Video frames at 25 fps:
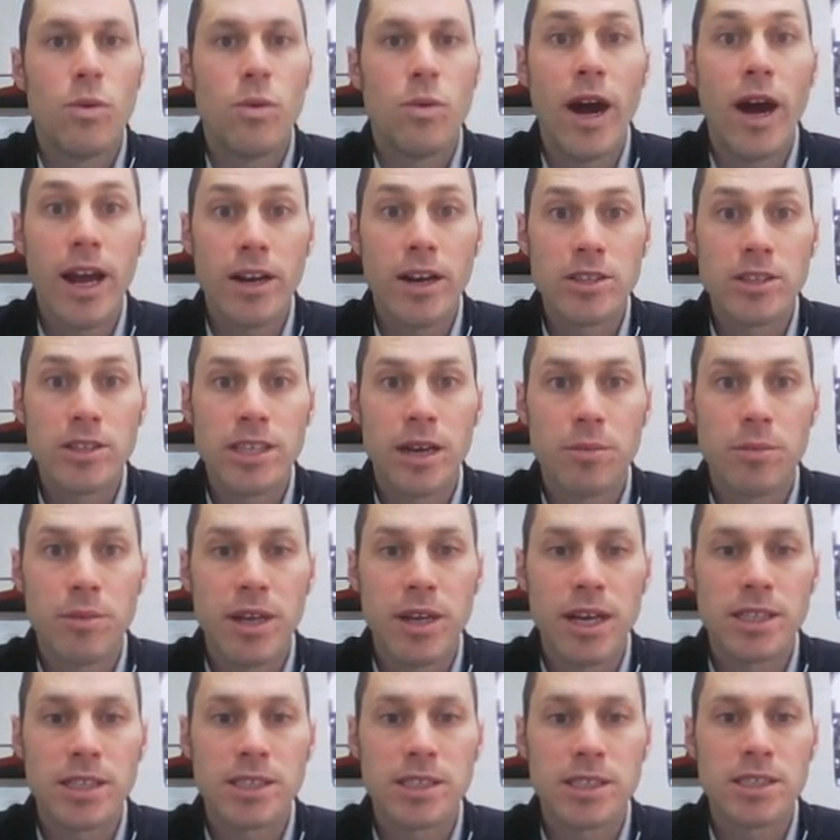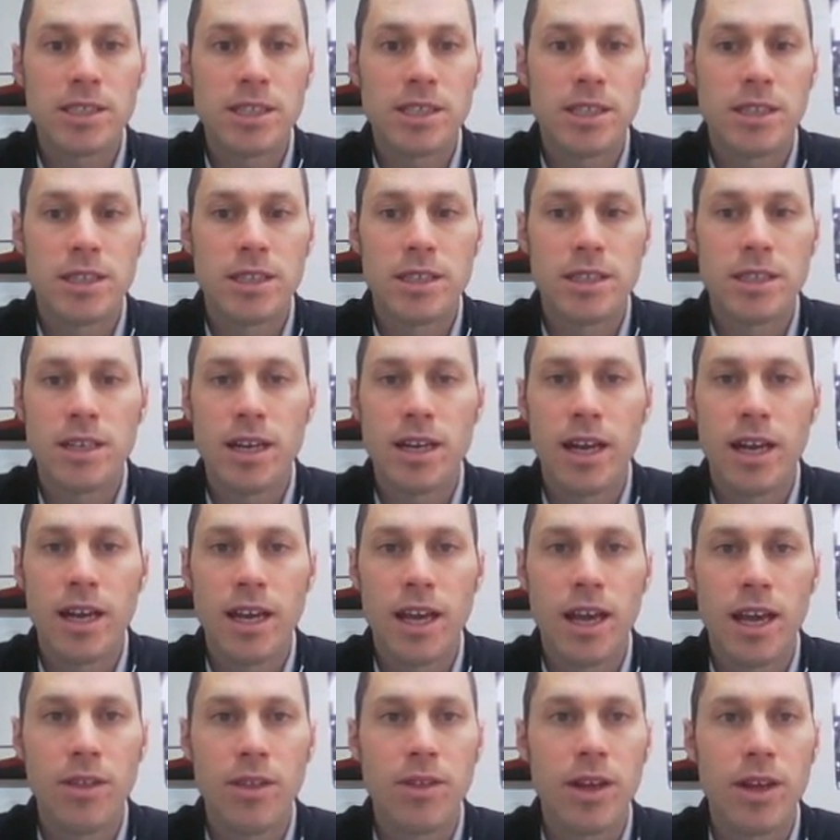y-intercept. Yes, I
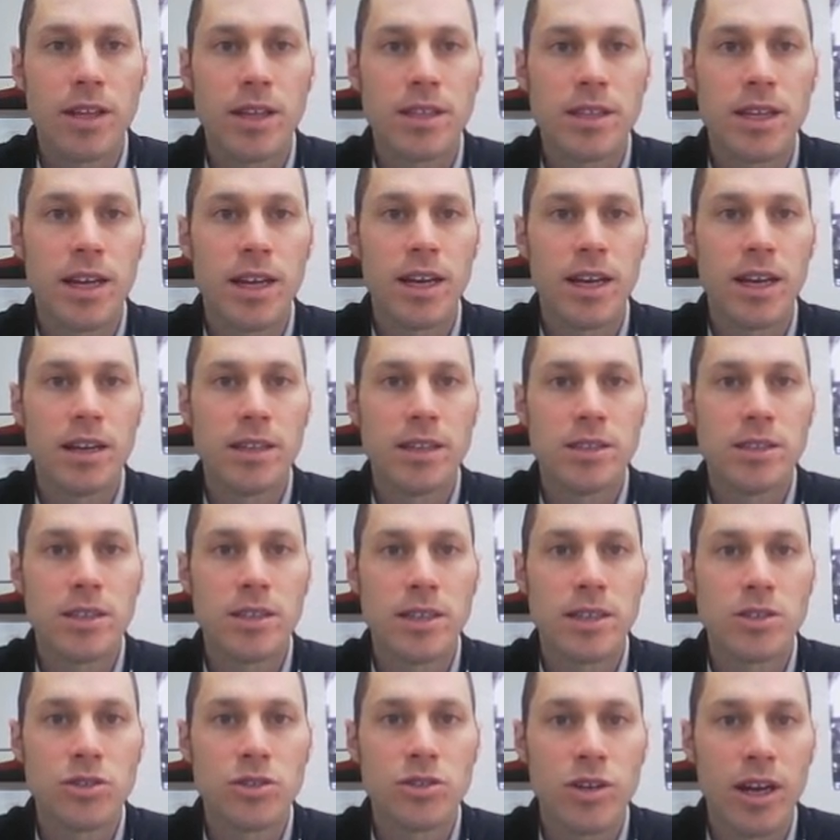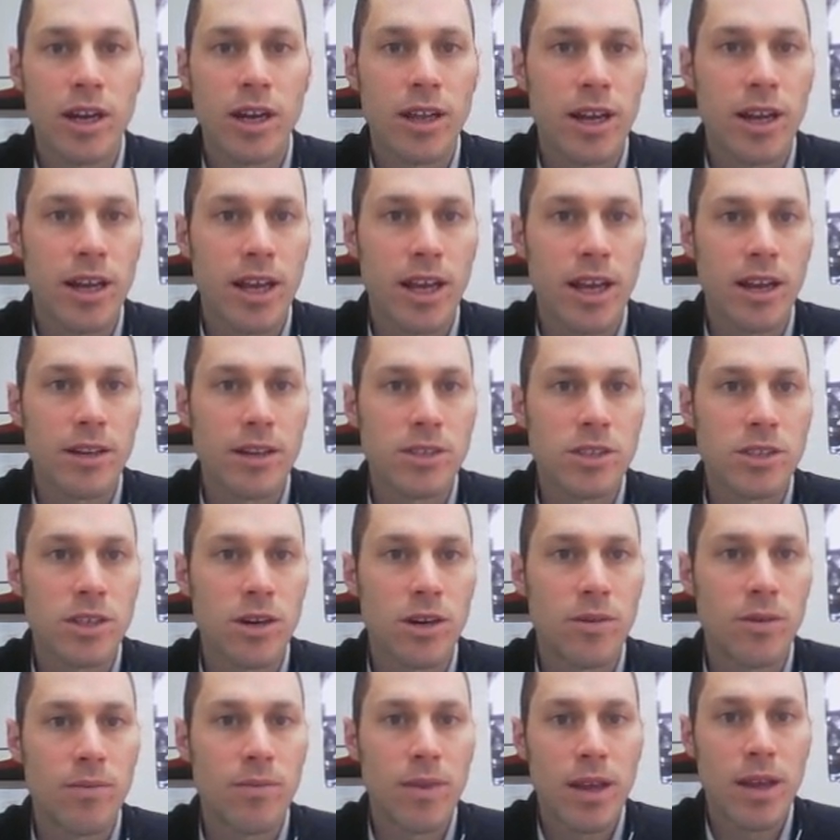can't think today. So let's try that again.
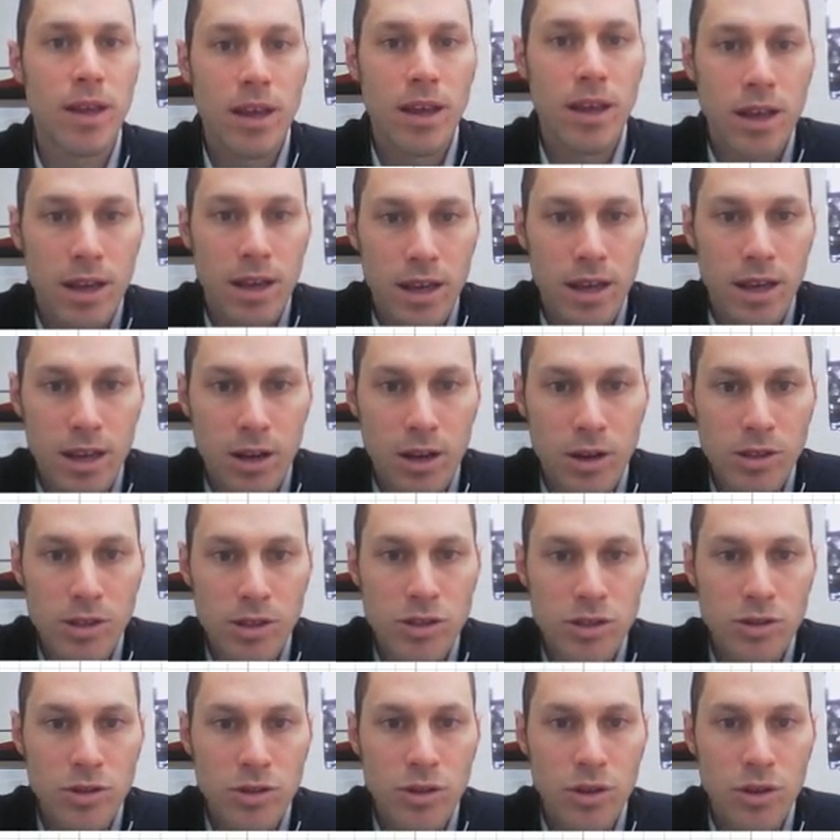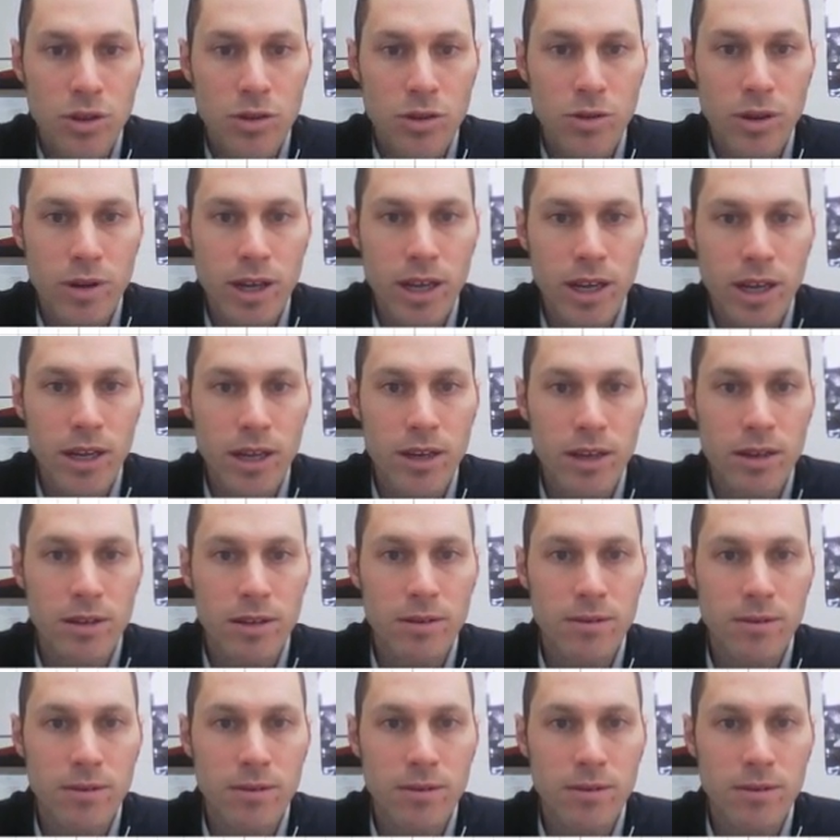So it goes through 3